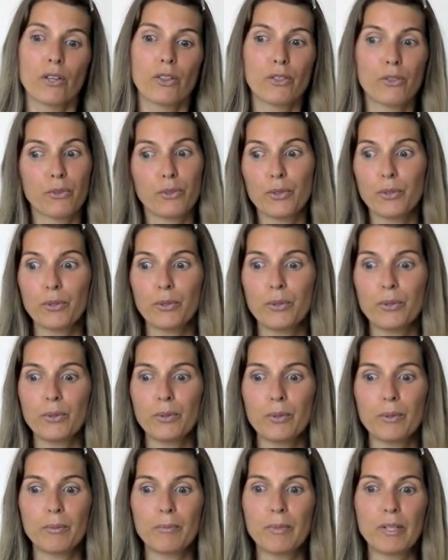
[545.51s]

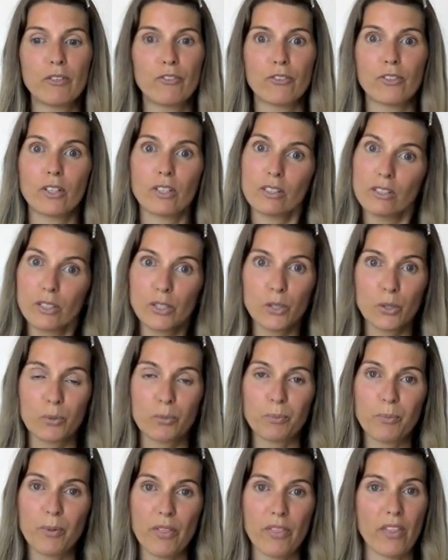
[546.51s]
threw me for a
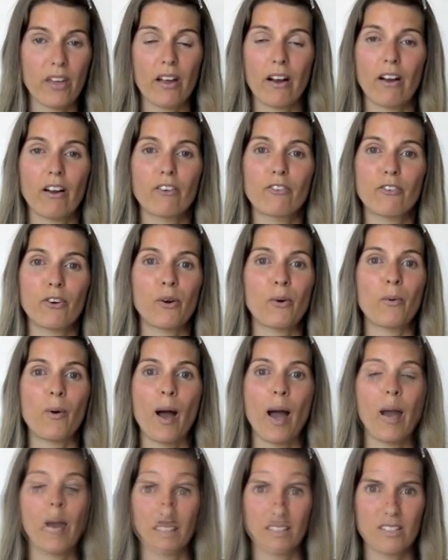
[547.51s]
loop there for a
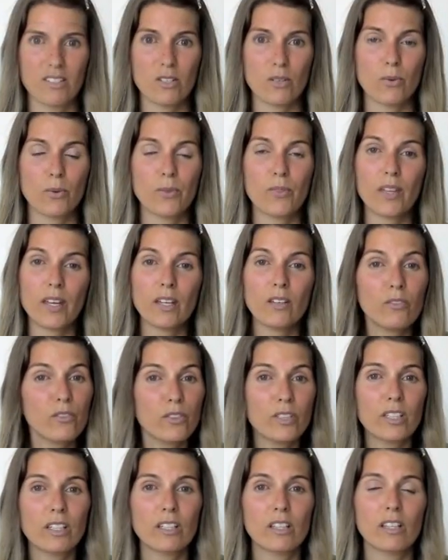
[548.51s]
while. So
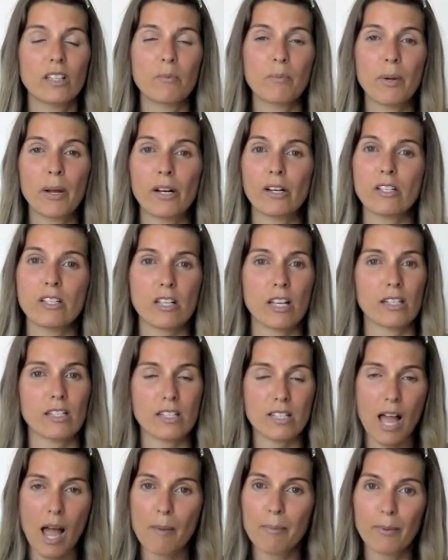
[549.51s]
thankfully the
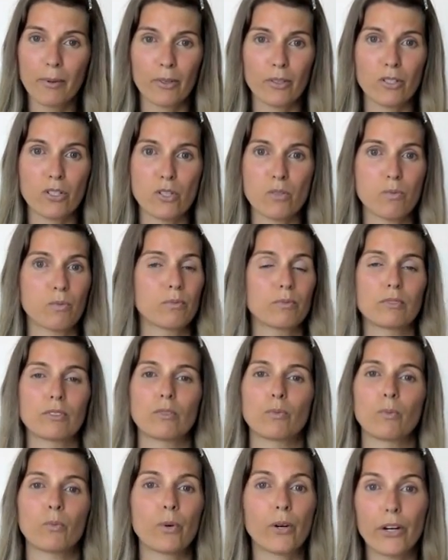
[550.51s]
parasite zappers
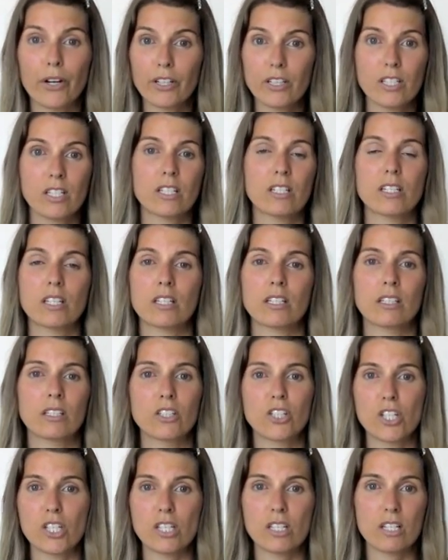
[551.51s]
worked to
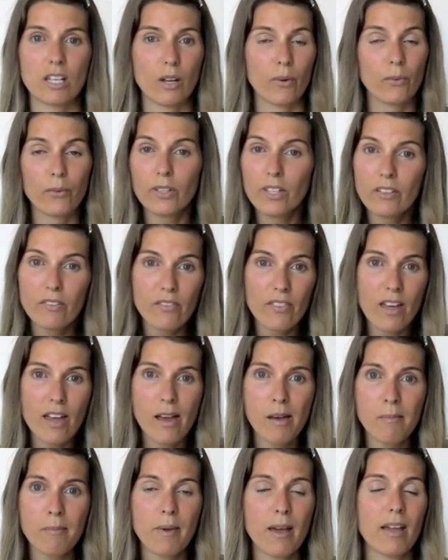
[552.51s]
just get rid of
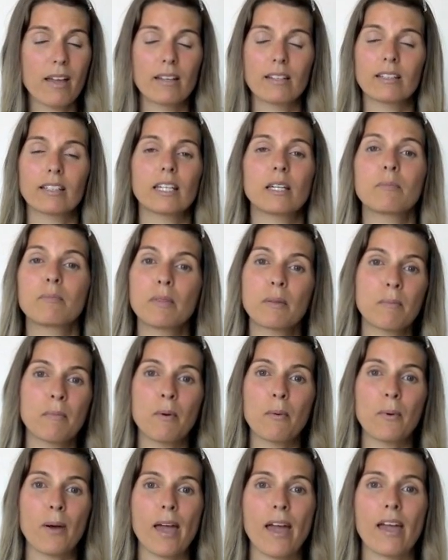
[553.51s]
them and keep them
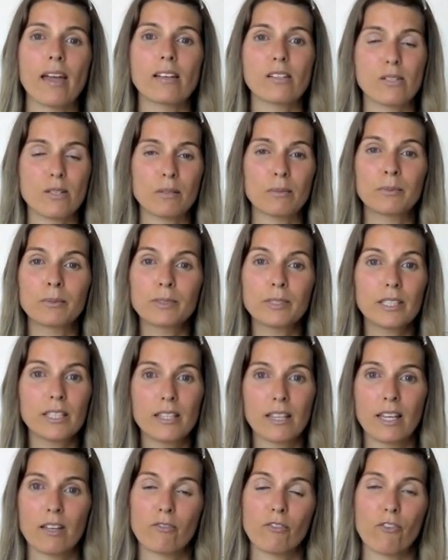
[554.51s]
away. So I'm
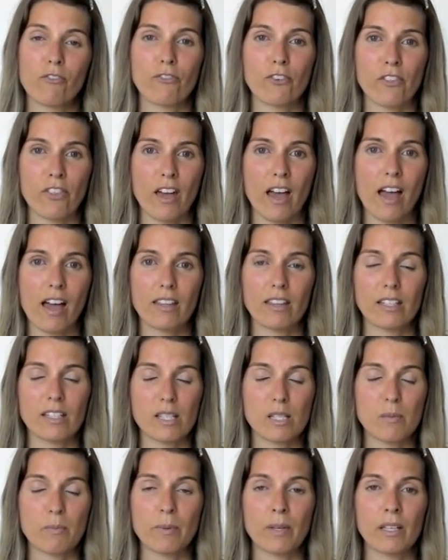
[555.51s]
really thankful for that.
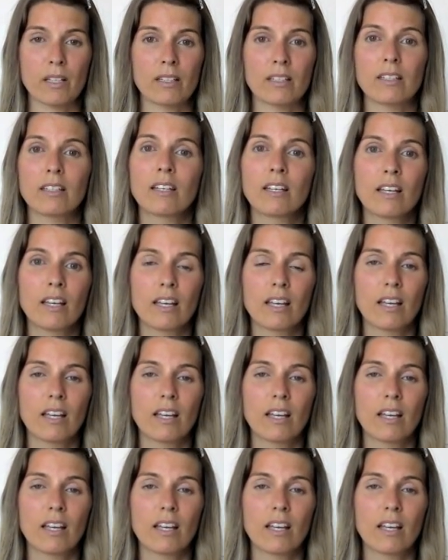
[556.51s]
That's been